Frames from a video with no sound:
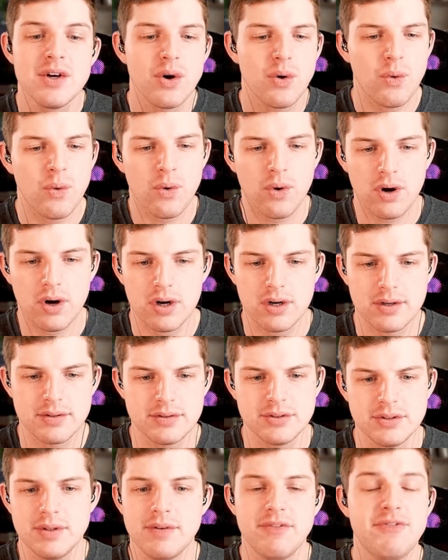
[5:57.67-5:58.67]
or
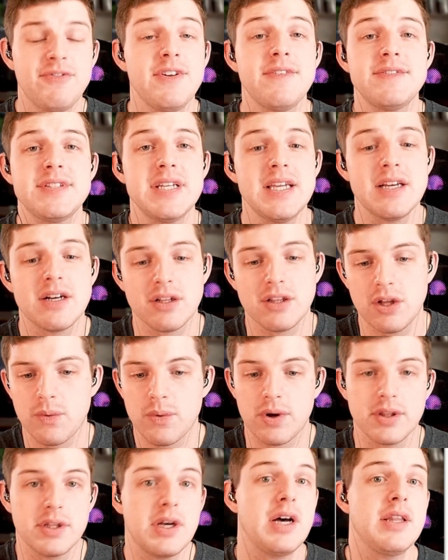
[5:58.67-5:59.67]
15 or
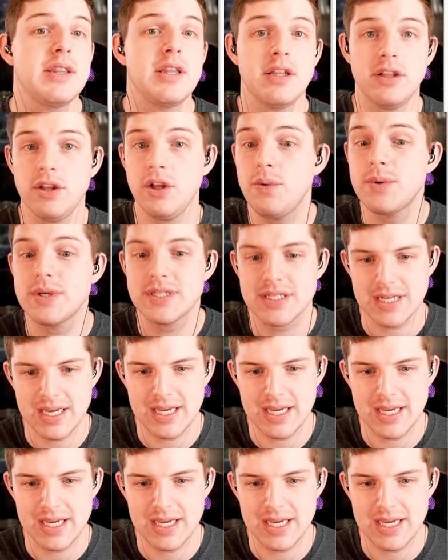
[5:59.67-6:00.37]
lower on the lowest